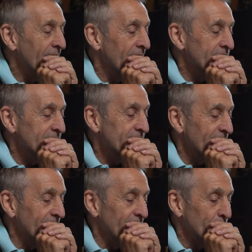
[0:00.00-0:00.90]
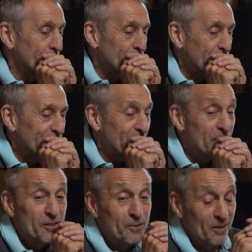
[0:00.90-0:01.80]
and um,
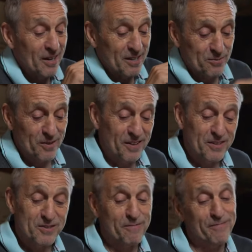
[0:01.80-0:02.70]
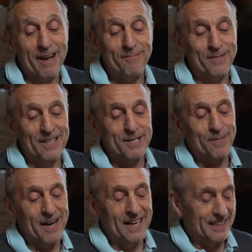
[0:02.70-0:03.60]
Q, who I was with, is a fabulous
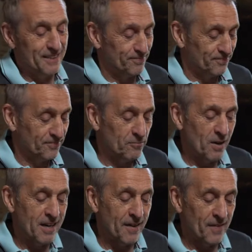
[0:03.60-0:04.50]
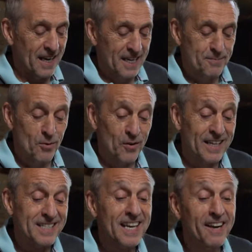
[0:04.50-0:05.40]
pilot. Woke up the next
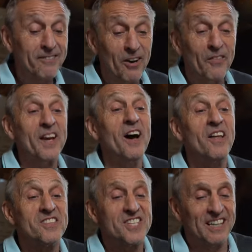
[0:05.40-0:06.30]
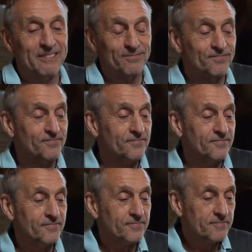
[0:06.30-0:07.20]
morning and said, I've got the answer.
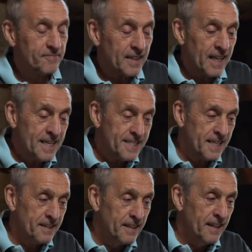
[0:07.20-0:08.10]
He said,